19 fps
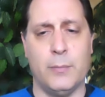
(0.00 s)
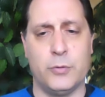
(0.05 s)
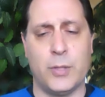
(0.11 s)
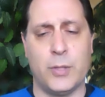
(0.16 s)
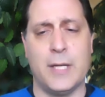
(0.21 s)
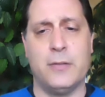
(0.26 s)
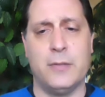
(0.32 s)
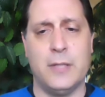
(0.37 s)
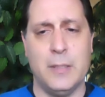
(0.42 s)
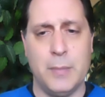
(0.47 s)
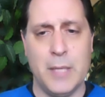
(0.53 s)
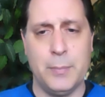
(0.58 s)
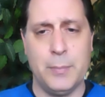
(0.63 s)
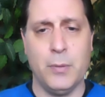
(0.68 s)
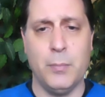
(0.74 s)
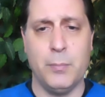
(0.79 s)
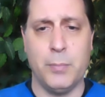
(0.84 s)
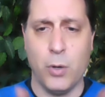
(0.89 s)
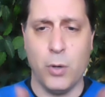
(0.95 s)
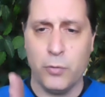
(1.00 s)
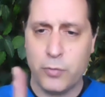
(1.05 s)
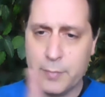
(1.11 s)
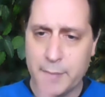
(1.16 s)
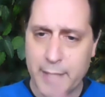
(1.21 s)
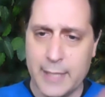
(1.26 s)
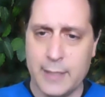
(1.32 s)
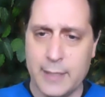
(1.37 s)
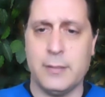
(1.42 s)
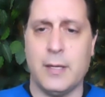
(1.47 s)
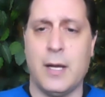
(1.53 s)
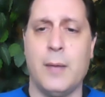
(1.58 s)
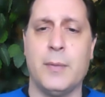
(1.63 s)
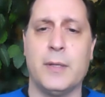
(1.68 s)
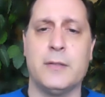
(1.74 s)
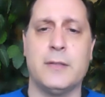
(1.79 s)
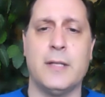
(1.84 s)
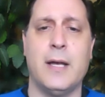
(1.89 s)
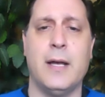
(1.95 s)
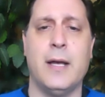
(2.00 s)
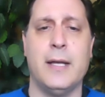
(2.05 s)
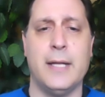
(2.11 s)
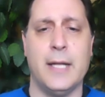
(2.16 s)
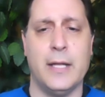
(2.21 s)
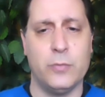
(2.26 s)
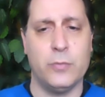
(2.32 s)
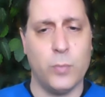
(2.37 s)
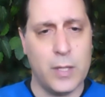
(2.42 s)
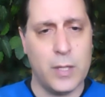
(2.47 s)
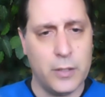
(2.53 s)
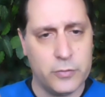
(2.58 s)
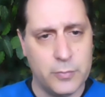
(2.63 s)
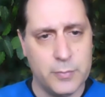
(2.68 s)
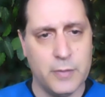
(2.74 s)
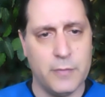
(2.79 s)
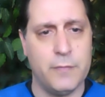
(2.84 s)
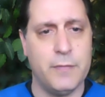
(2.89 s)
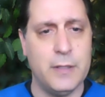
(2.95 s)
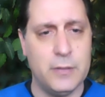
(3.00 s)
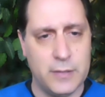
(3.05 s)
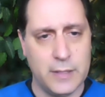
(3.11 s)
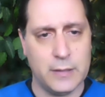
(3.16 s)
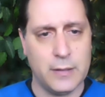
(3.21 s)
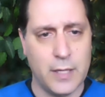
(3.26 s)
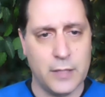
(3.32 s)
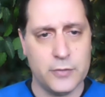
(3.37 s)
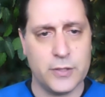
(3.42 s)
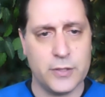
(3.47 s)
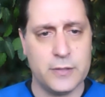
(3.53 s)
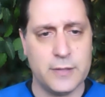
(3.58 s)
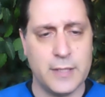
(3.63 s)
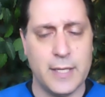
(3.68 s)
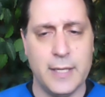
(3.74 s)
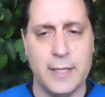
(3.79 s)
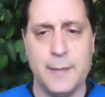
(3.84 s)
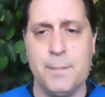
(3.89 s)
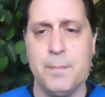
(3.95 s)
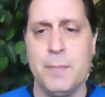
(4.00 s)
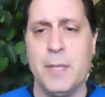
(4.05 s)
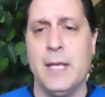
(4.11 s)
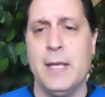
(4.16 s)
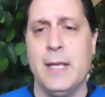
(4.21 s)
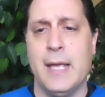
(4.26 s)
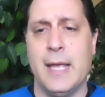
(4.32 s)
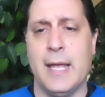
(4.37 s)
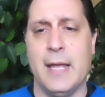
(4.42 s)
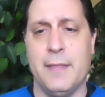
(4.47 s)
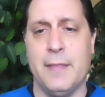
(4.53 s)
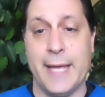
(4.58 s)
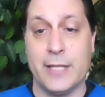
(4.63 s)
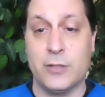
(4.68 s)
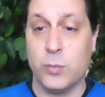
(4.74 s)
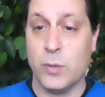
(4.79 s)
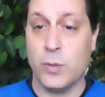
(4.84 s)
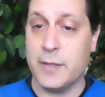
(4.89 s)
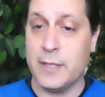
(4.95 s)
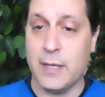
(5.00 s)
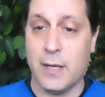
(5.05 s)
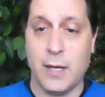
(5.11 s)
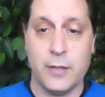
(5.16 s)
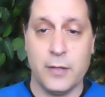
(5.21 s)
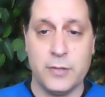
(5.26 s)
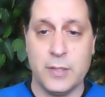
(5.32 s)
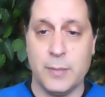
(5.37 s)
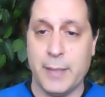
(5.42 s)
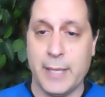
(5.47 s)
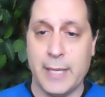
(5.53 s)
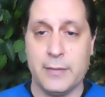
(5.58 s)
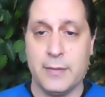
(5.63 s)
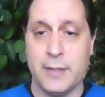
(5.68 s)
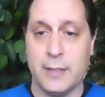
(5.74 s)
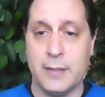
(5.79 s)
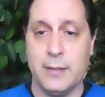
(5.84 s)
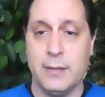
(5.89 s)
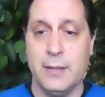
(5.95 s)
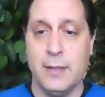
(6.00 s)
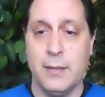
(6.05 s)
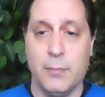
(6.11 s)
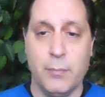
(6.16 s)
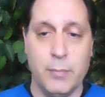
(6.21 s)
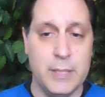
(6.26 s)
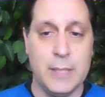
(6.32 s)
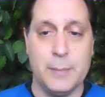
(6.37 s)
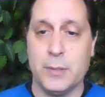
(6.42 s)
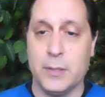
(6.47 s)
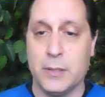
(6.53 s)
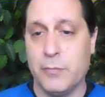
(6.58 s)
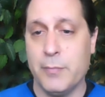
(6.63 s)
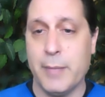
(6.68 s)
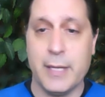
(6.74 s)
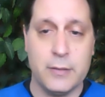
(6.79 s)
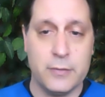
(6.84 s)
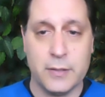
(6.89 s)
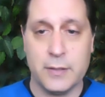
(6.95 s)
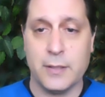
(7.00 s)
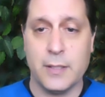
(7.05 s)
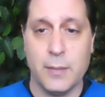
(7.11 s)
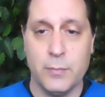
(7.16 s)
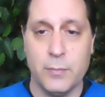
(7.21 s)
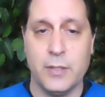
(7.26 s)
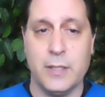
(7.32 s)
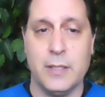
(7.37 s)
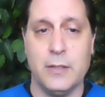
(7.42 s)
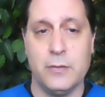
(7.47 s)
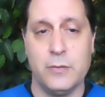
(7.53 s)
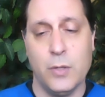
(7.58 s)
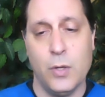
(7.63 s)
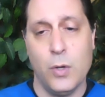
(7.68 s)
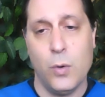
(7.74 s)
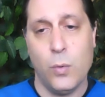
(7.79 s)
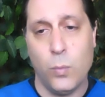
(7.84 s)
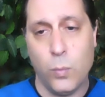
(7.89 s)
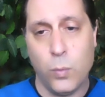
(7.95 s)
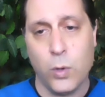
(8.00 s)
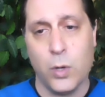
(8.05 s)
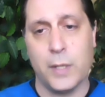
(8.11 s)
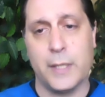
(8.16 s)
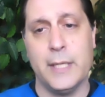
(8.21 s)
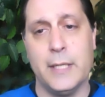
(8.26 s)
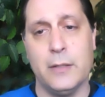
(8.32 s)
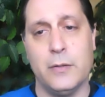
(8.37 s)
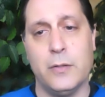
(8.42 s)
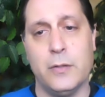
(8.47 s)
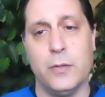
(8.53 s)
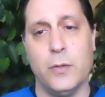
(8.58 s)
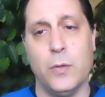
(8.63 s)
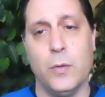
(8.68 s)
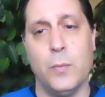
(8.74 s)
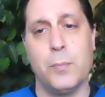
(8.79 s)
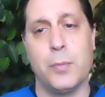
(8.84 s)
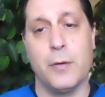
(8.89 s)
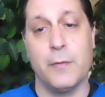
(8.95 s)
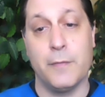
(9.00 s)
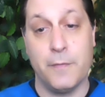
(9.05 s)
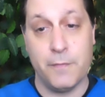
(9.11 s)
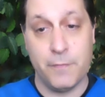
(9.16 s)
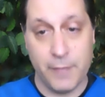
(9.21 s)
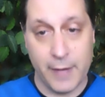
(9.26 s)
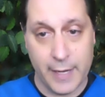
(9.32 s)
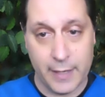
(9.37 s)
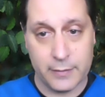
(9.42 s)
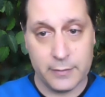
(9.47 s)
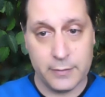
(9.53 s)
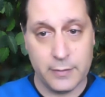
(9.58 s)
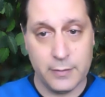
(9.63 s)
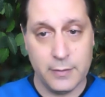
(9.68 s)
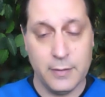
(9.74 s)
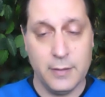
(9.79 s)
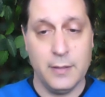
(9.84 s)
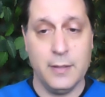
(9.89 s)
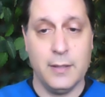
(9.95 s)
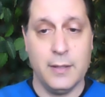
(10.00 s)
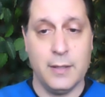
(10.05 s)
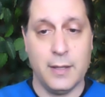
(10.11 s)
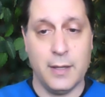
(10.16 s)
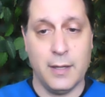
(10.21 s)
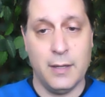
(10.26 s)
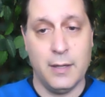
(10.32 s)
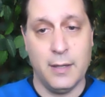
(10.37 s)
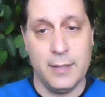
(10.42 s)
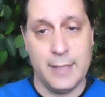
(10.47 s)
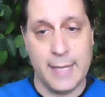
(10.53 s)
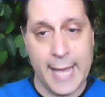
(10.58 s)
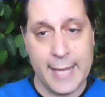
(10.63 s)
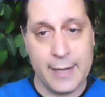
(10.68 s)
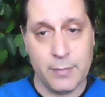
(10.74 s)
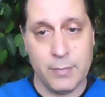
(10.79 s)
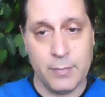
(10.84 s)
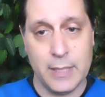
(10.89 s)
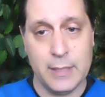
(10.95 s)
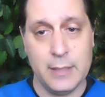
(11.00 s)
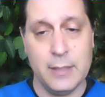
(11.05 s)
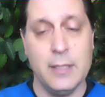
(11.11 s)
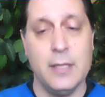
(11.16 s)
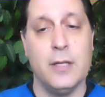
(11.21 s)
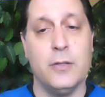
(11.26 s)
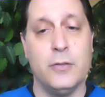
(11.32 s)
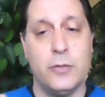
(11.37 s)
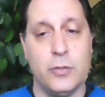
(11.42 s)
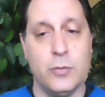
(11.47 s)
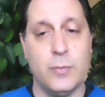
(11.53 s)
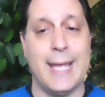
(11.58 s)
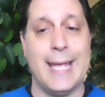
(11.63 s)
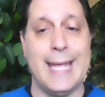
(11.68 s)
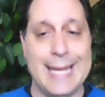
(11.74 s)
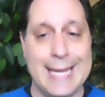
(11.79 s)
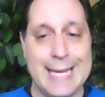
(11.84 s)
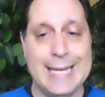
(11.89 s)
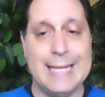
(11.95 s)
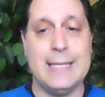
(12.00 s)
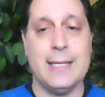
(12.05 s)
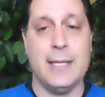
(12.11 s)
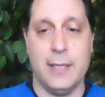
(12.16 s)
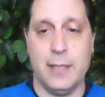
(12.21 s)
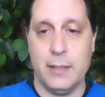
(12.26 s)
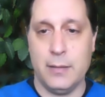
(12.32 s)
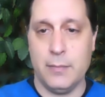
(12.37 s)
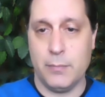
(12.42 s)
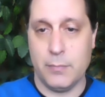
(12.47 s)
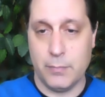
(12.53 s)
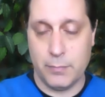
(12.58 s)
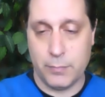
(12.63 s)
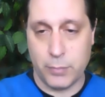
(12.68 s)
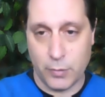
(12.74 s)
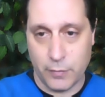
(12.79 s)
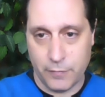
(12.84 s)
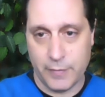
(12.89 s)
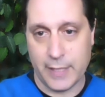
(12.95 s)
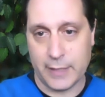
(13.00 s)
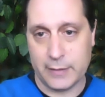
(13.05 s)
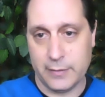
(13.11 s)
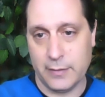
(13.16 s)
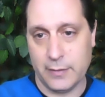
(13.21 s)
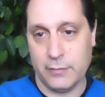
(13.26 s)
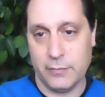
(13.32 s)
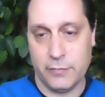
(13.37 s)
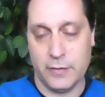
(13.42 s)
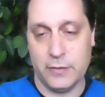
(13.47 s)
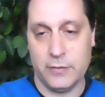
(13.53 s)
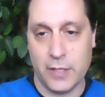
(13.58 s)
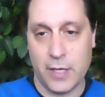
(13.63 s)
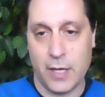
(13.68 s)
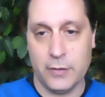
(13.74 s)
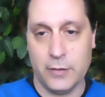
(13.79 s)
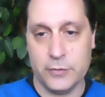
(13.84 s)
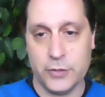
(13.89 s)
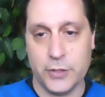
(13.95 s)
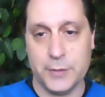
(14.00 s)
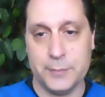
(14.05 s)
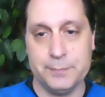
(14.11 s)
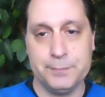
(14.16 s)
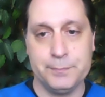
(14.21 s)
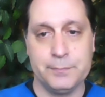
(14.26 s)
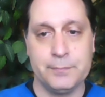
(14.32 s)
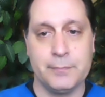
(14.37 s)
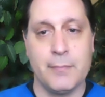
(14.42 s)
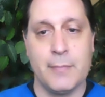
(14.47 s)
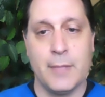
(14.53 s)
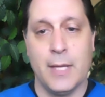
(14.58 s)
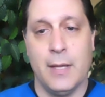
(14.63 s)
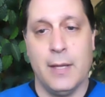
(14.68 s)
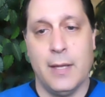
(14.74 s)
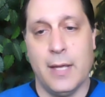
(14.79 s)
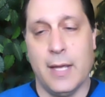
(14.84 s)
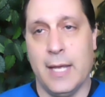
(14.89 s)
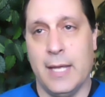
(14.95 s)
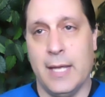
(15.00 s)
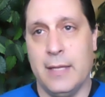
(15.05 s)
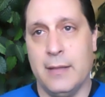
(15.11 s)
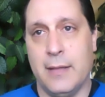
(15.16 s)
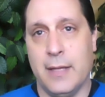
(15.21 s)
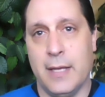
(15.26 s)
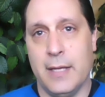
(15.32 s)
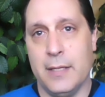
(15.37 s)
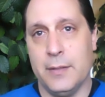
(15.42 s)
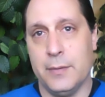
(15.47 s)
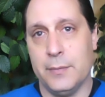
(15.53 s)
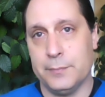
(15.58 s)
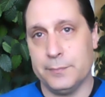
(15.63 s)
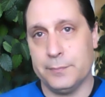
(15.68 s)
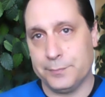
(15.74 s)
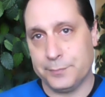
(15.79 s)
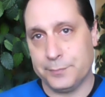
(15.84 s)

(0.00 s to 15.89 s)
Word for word: trying to see people both from the anatomic side as well as from the physiologic side. And that's where the osteopathic manipulative medicine comes in, is working to perfect uh, anatomy to aid in perfecting physiology. And then,